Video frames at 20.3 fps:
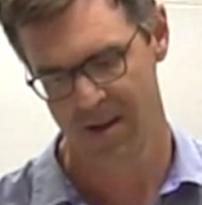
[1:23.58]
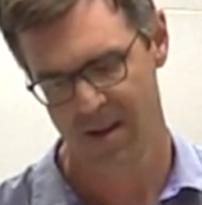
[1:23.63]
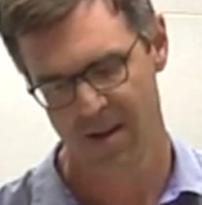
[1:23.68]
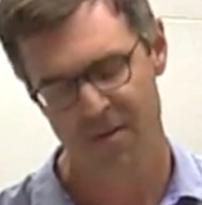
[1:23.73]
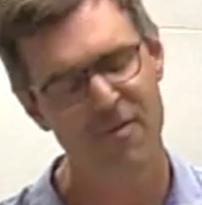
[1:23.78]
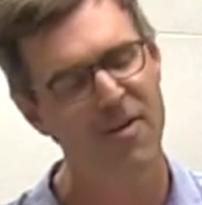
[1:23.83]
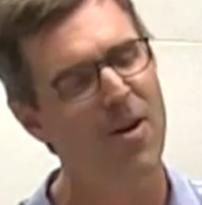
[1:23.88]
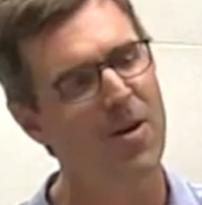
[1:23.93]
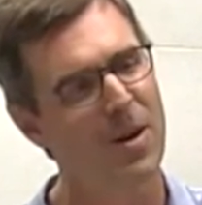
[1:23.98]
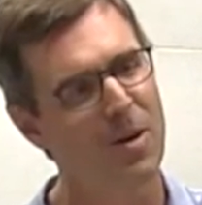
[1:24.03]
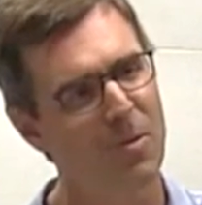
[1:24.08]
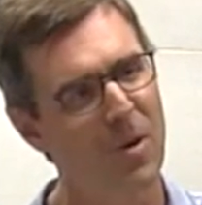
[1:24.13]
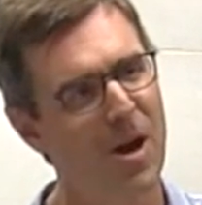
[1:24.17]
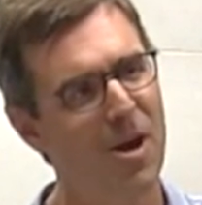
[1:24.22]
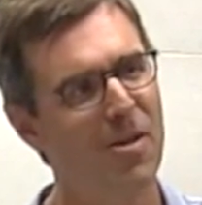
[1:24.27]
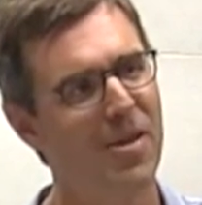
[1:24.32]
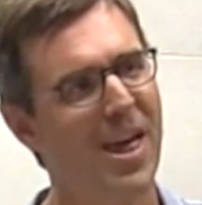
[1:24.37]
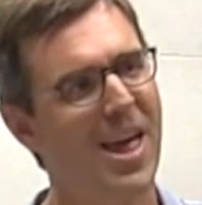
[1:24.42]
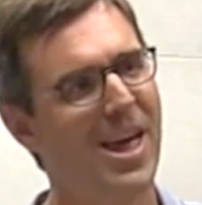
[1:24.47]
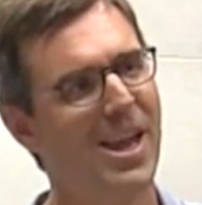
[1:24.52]
Very
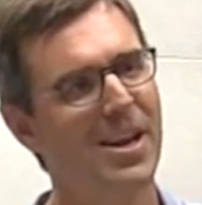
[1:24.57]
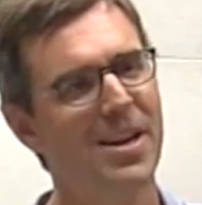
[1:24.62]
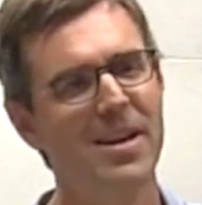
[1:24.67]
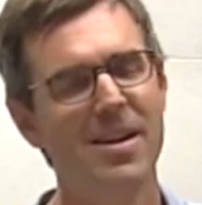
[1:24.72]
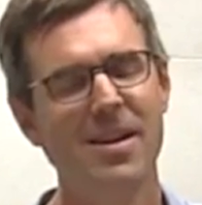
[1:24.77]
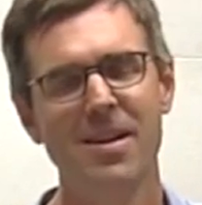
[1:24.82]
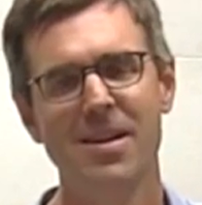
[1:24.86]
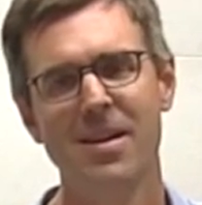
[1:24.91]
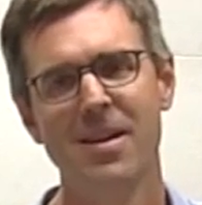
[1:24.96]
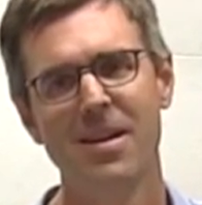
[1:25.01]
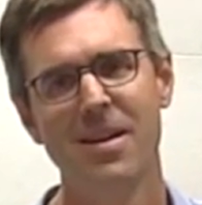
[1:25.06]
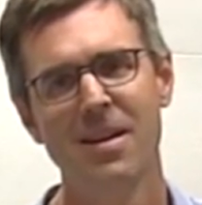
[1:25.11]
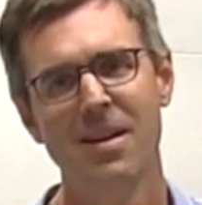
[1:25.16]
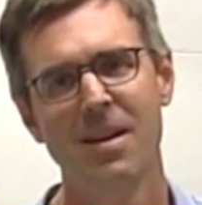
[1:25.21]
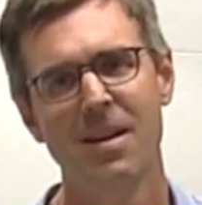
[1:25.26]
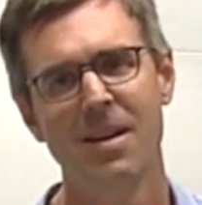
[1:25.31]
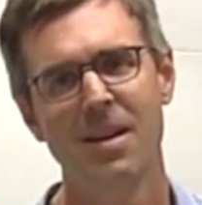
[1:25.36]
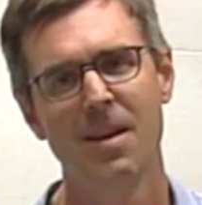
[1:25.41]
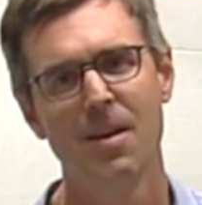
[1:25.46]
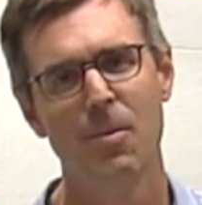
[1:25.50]
well, then,
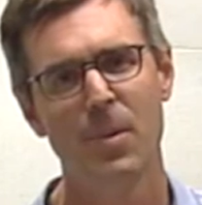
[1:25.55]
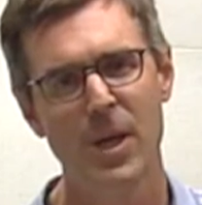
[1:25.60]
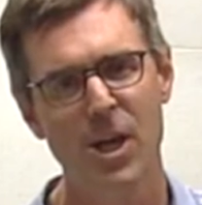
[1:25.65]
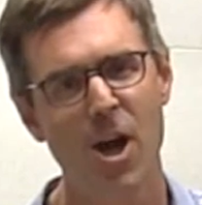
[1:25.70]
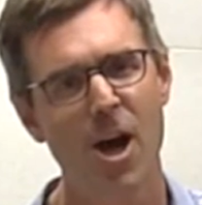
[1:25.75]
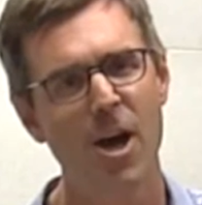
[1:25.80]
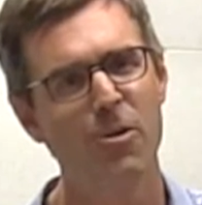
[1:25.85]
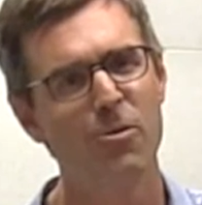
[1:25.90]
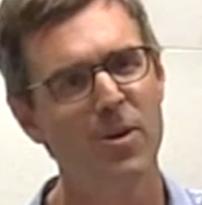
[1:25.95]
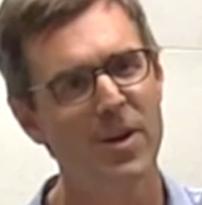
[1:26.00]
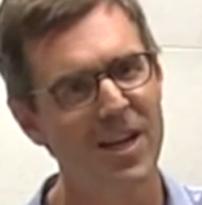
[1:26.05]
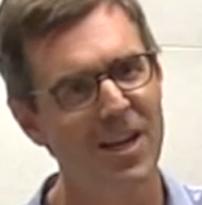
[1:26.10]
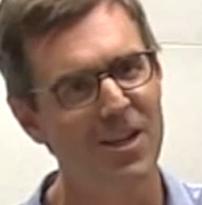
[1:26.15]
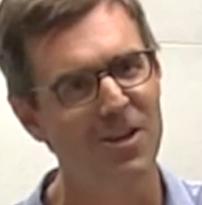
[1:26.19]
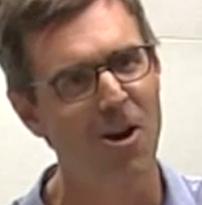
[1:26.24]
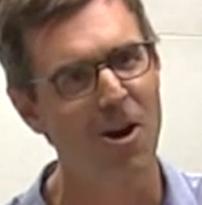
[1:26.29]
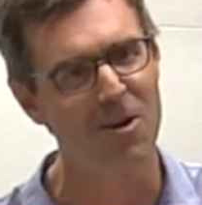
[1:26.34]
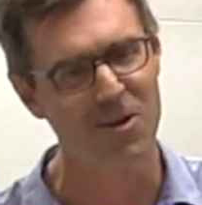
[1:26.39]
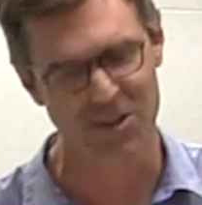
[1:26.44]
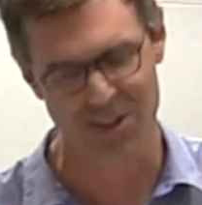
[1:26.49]
we
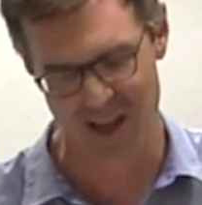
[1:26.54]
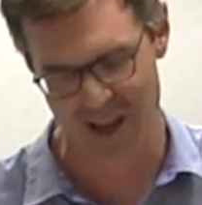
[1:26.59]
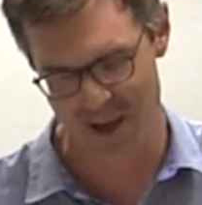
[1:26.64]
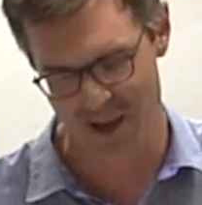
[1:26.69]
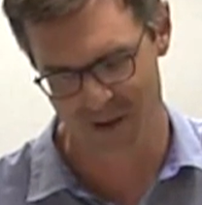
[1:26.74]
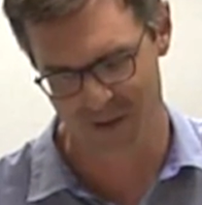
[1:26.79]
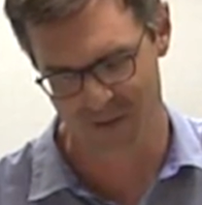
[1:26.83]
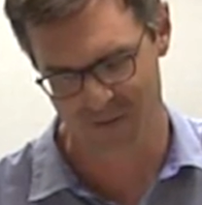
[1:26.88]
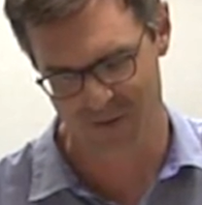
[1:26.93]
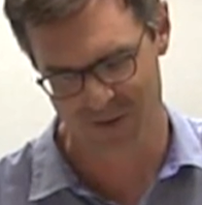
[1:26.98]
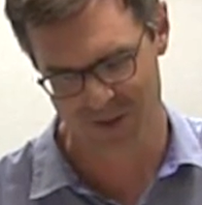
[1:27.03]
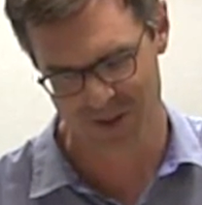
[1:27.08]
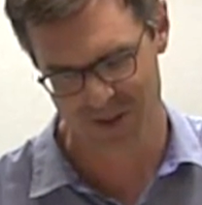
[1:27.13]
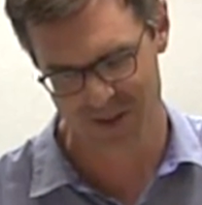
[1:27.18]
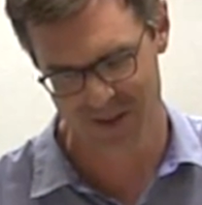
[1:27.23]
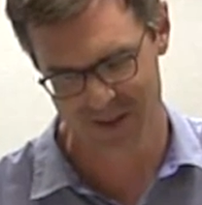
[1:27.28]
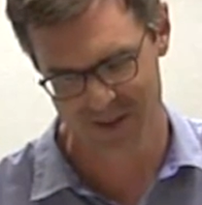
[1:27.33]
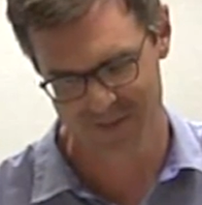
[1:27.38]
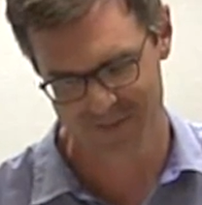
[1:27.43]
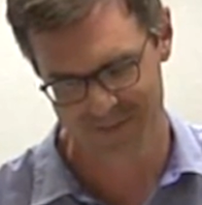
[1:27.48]
contradict ourselves.
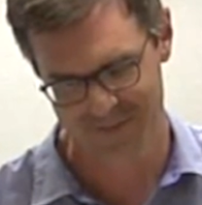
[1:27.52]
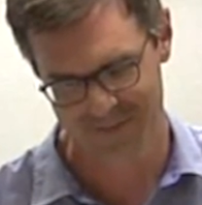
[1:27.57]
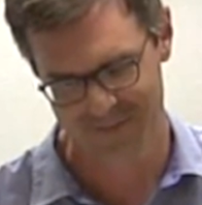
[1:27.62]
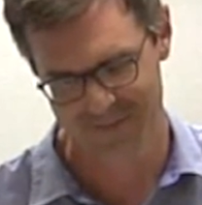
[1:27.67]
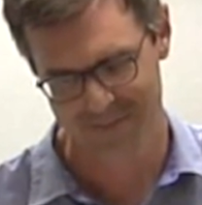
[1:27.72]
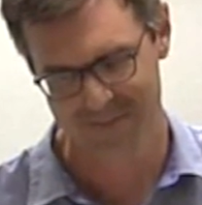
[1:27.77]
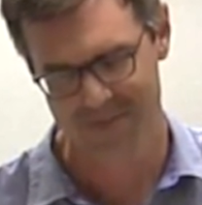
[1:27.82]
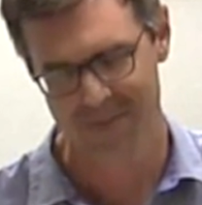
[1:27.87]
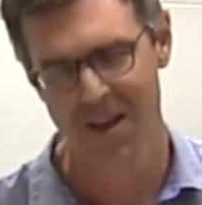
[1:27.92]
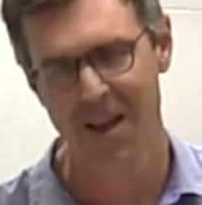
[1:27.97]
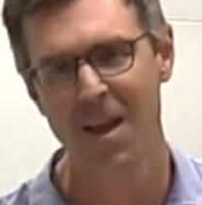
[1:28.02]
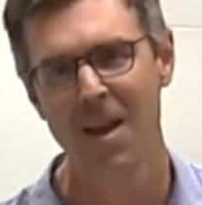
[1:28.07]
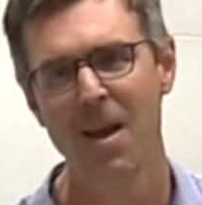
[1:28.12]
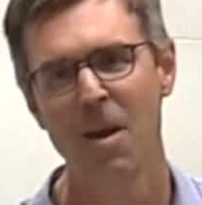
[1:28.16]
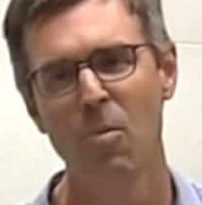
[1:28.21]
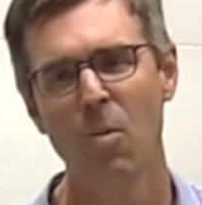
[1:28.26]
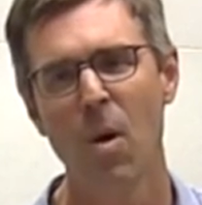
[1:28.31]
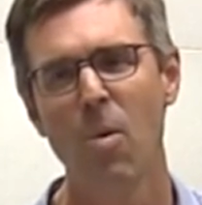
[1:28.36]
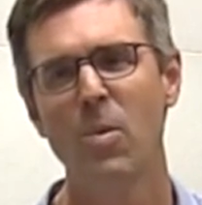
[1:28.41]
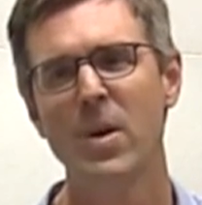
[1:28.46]

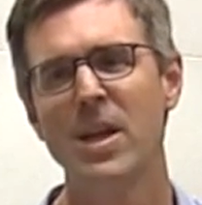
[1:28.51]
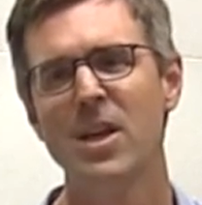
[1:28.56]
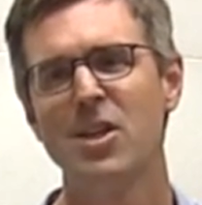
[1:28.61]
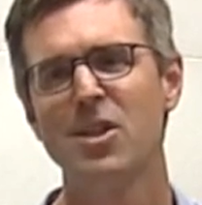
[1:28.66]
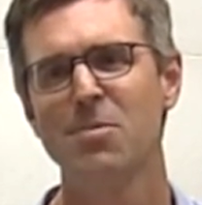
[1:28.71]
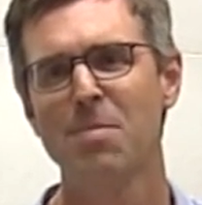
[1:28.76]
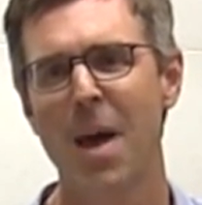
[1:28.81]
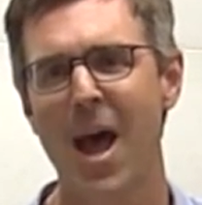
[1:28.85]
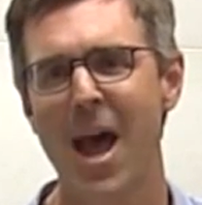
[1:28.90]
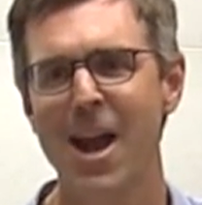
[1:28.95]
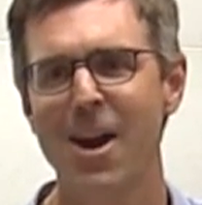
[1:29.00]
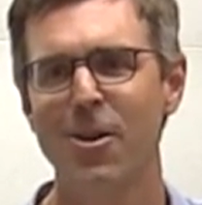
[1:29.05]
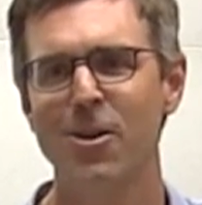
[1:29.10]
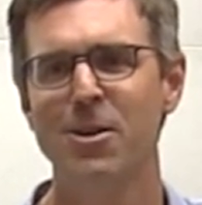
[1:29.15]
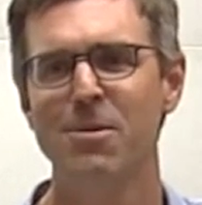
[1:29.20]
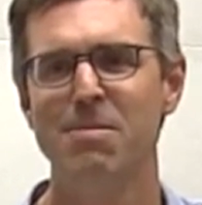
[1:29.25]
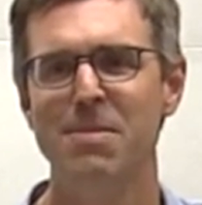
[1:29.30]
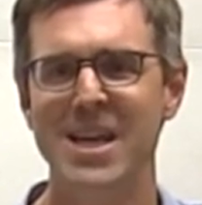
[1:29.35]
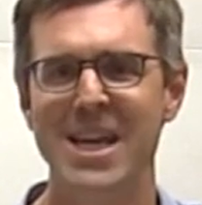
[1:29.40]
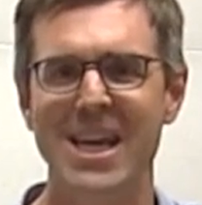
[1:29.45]
What we aspire
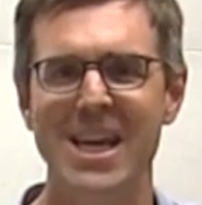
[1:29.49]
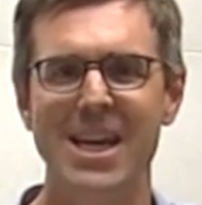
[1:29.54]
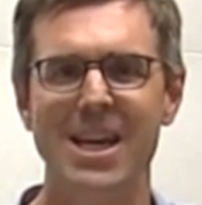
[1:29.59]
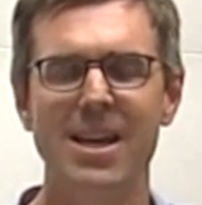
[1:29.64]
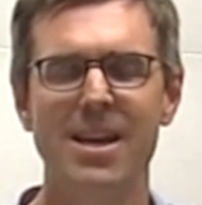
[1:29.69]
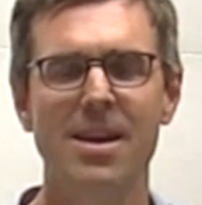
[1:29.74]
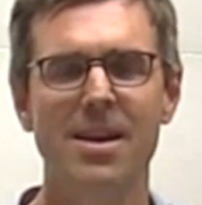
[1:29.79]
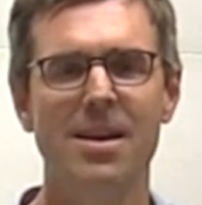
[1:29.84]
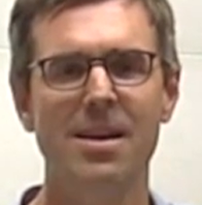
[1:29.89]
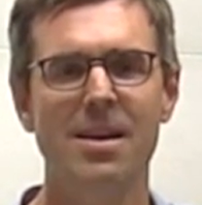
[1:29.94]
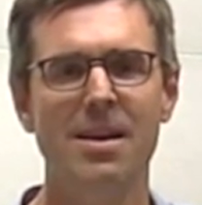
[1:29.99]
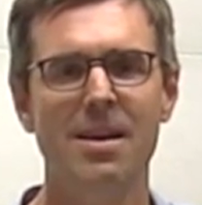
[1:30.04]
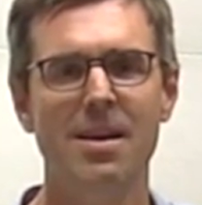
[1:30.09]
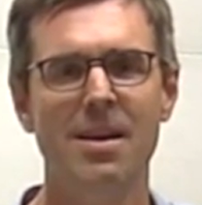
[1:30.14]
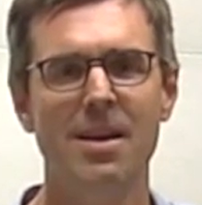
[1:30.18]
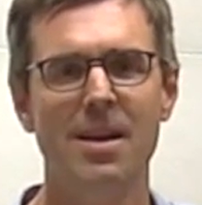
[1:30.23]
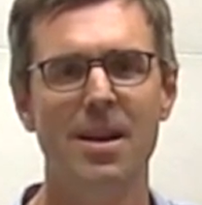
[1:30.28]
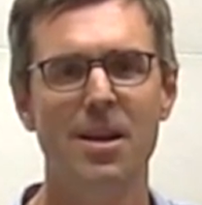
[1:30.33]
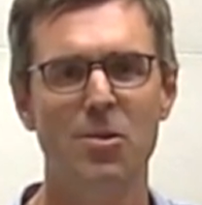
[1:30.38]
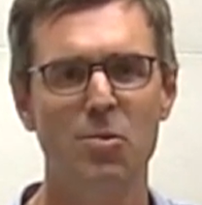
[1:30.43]
to be
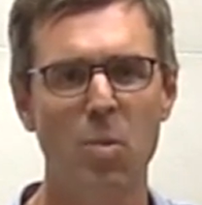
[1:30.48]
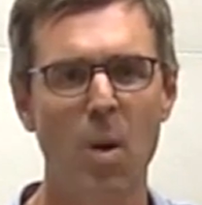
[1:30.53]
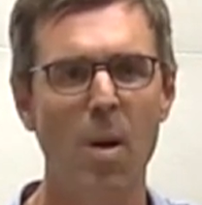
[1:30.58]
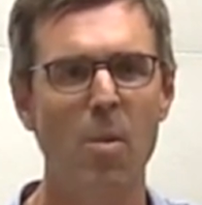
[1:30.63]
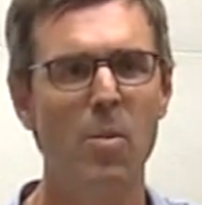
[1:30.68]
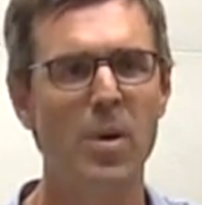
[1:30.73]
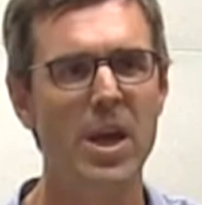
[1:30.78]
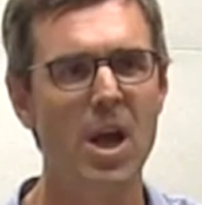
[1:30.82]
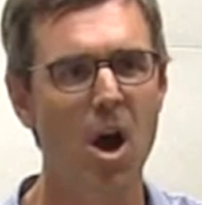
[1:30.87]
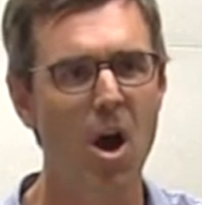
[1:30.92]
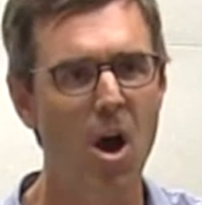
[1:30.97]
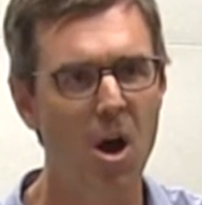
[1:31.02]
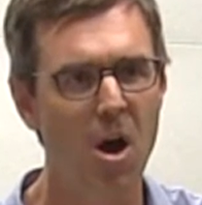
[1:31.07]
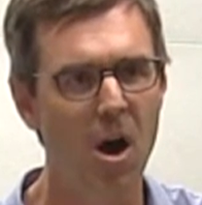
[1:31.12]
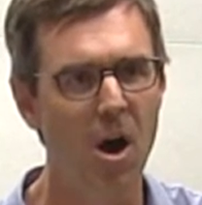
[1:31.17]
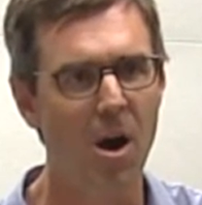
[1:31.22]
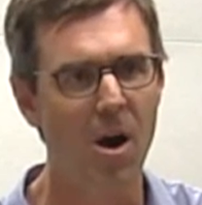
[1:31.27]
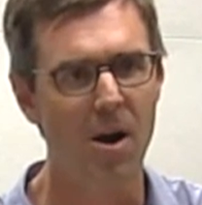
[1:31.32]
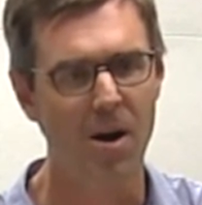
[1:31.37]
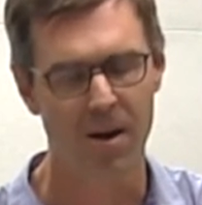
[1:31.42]
is what we
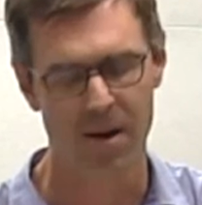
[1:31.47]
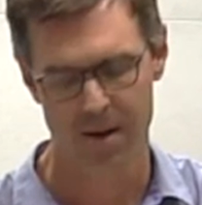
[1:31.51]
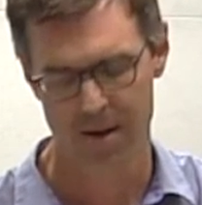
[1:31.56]
are.